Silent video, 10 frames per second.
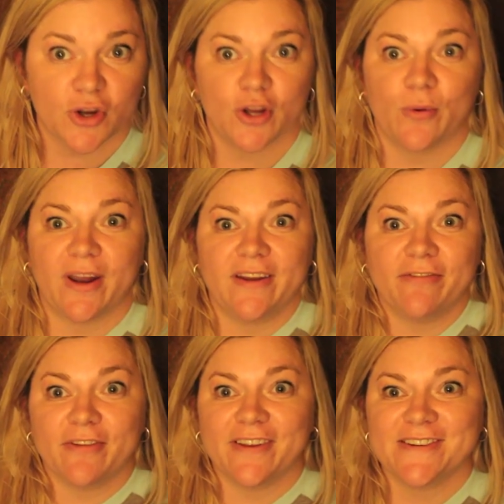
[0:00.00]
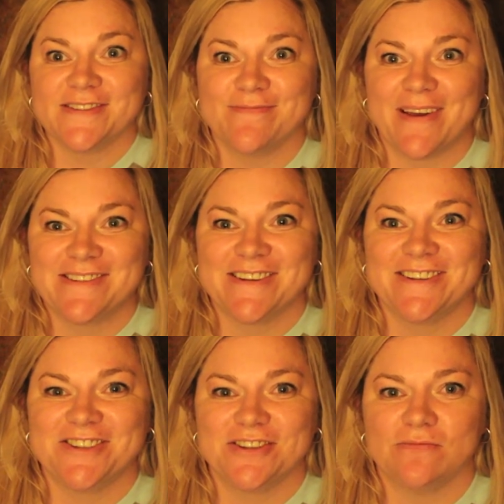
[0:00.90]
are you ready for this
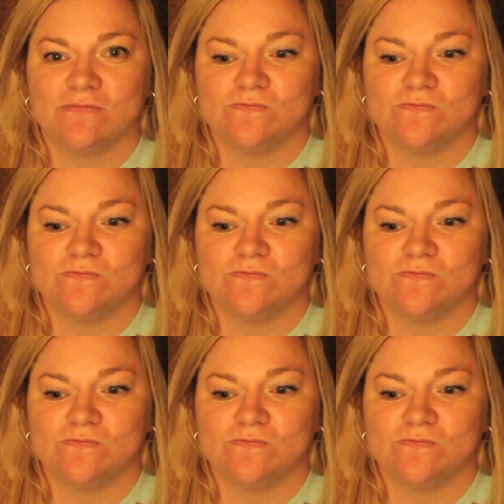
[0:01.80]
message?